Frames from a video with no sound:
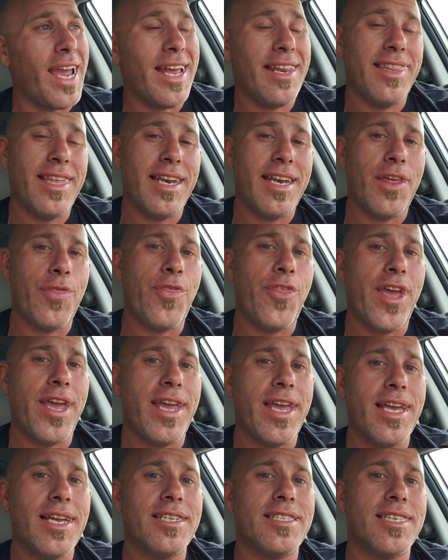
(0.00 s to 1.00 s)
And then the thing
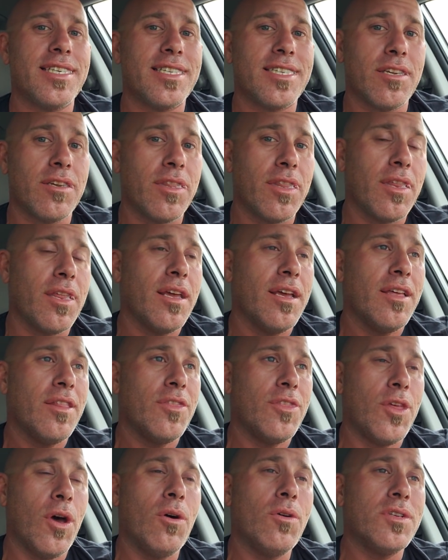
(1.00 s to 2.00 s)
is, is
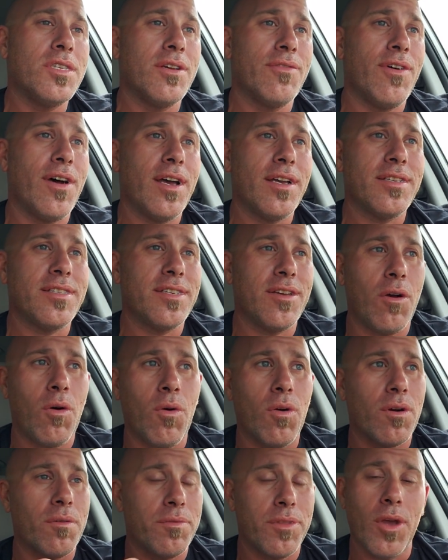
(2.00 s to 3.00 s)
those of us
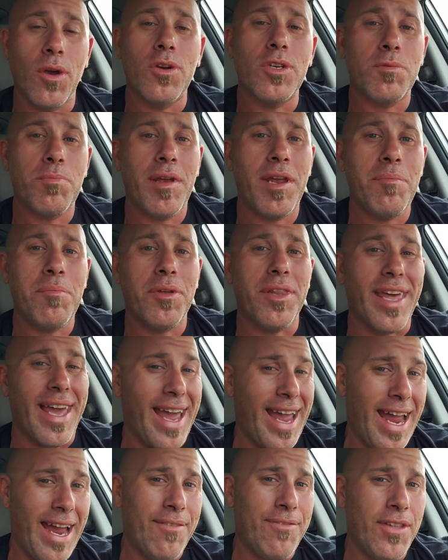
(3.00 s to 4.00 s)
or those people that
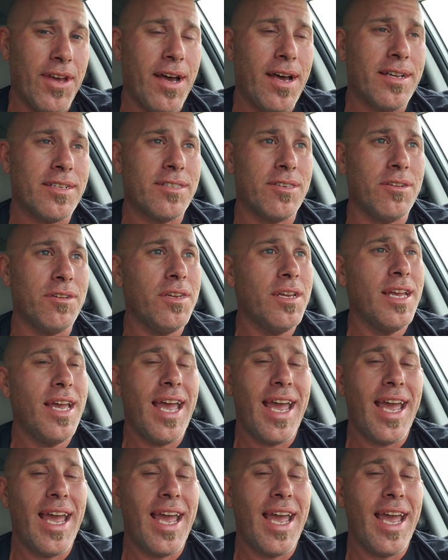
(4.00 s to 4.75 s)
have the hustle